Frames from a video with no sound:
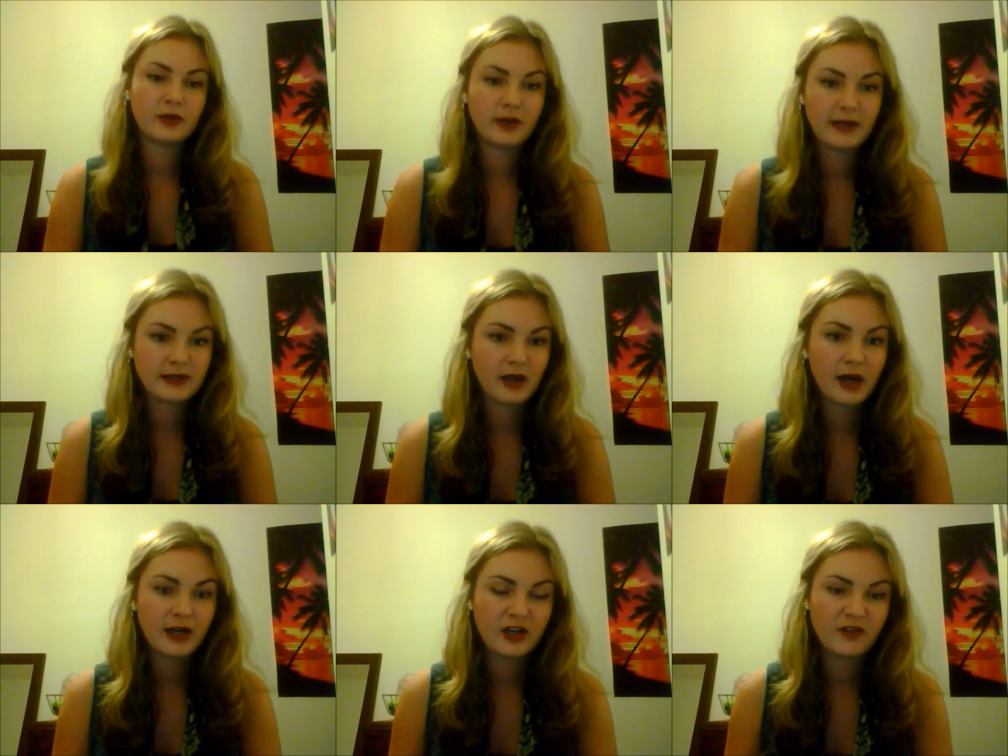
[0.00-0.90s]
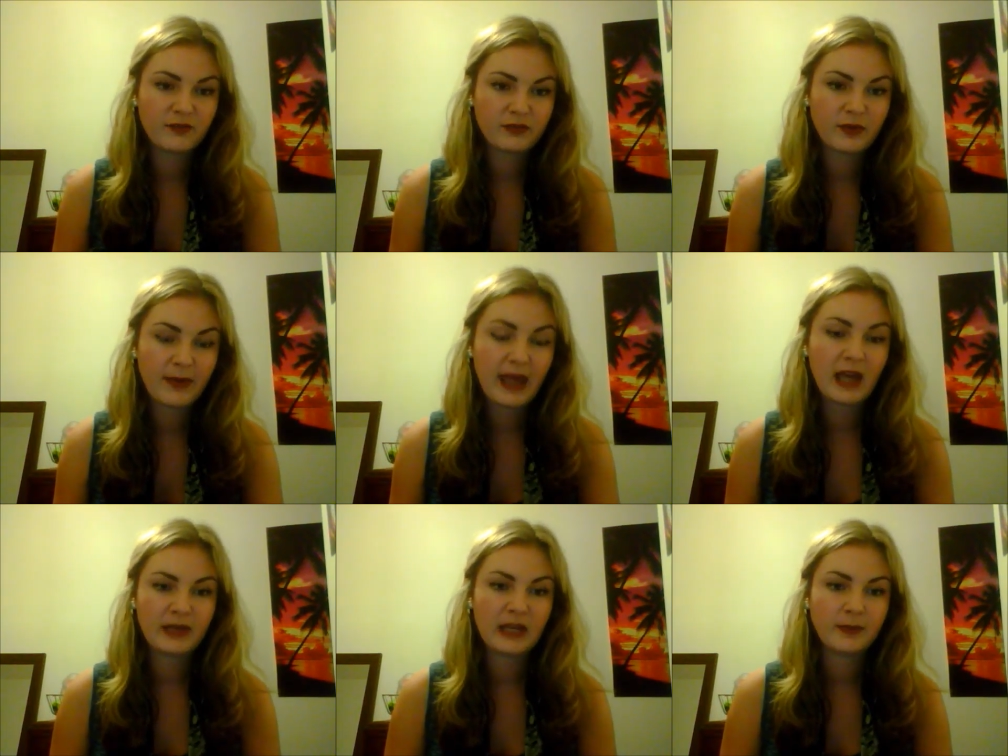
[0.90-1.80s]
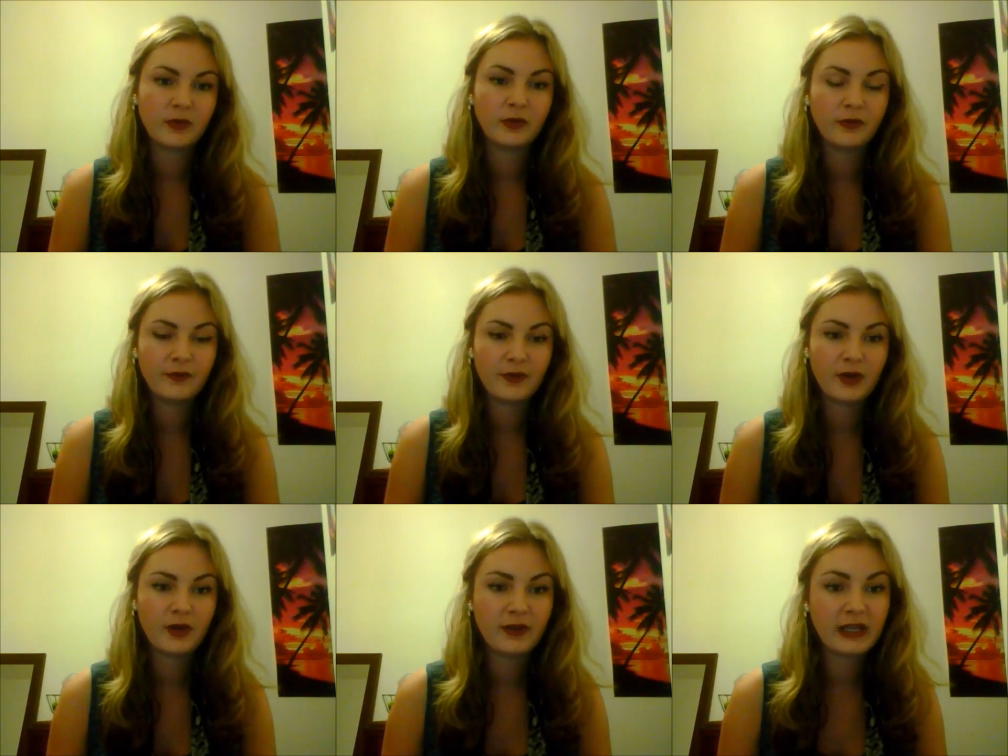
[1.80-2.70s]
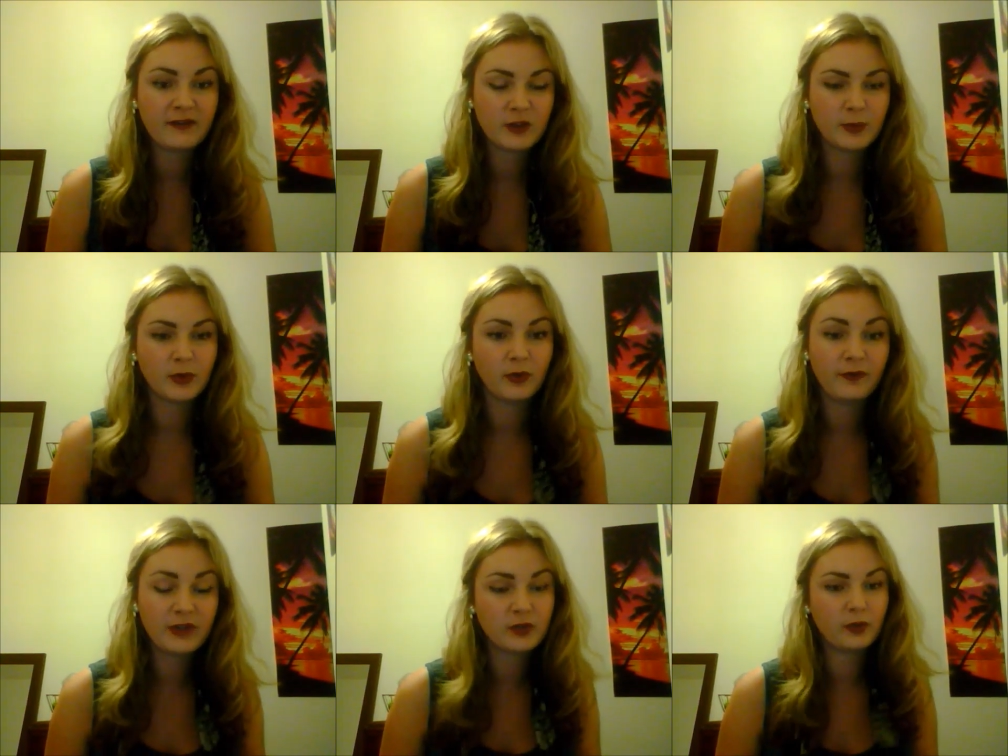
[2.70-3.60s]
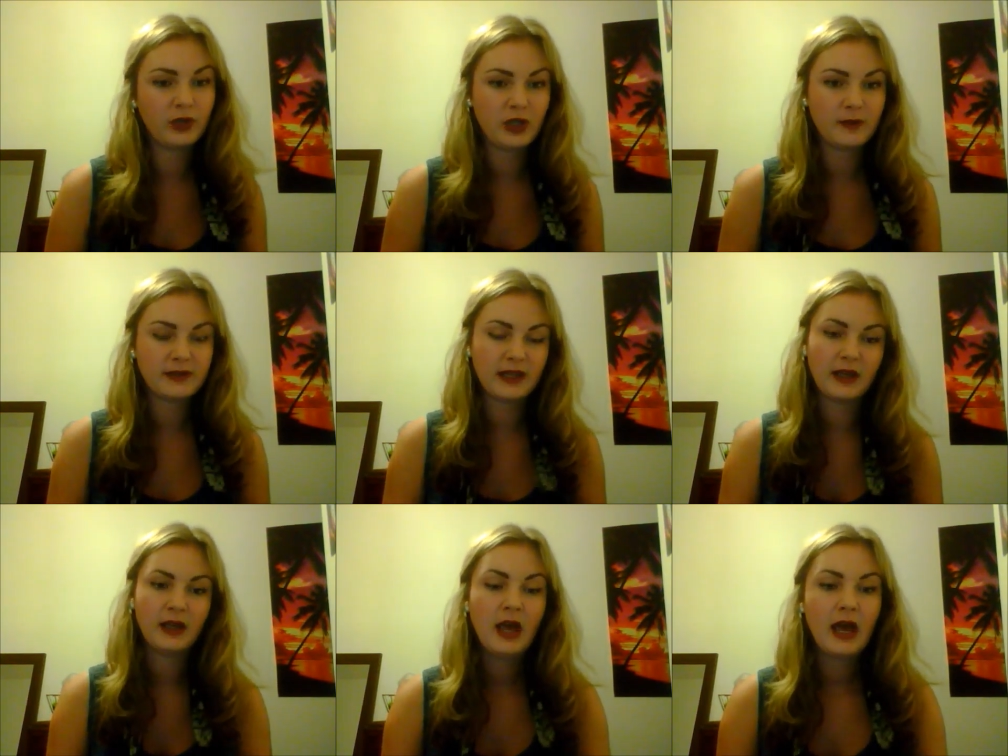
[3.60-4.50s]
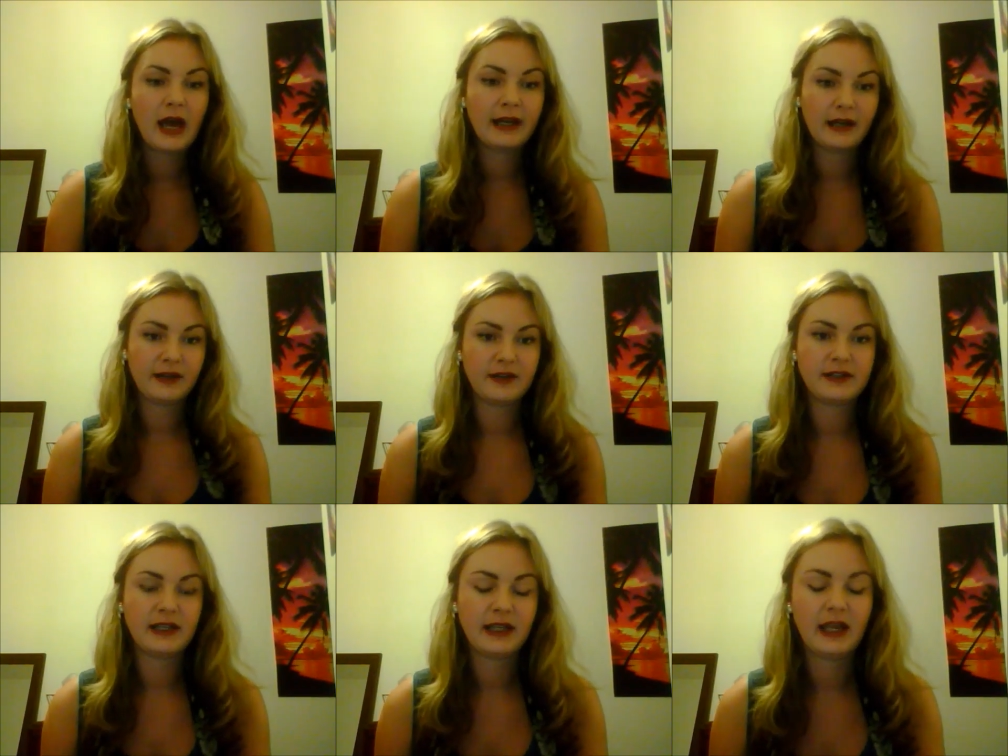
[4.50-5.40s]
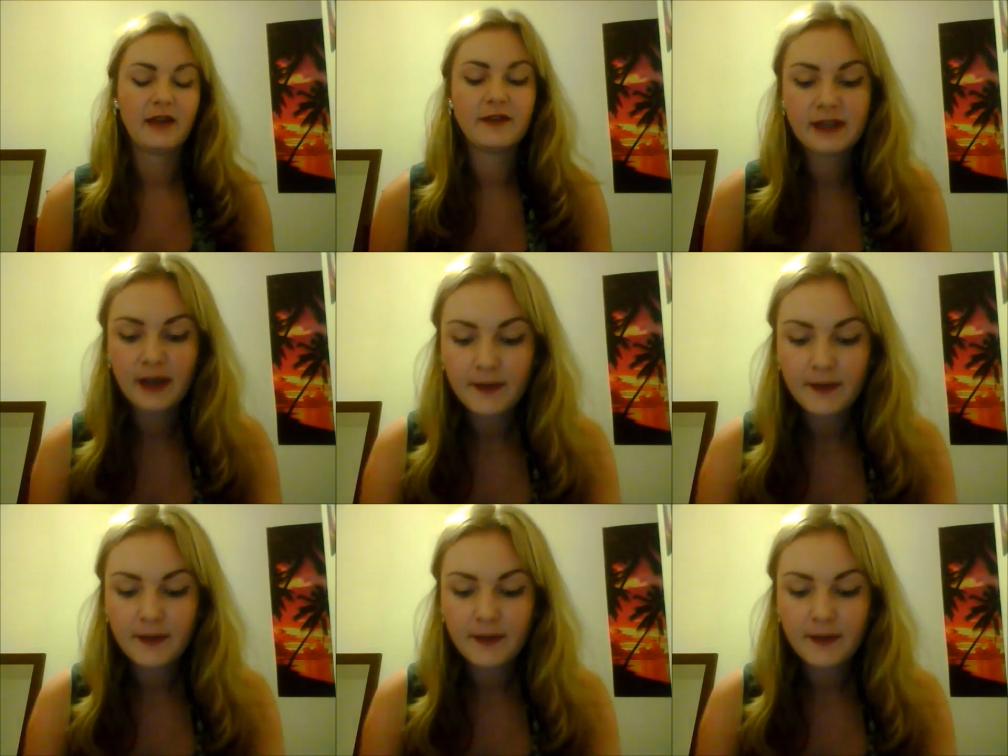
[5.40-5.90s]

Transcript: toys kind of prepared people for the inevitable visual loops that are now used in GIFs.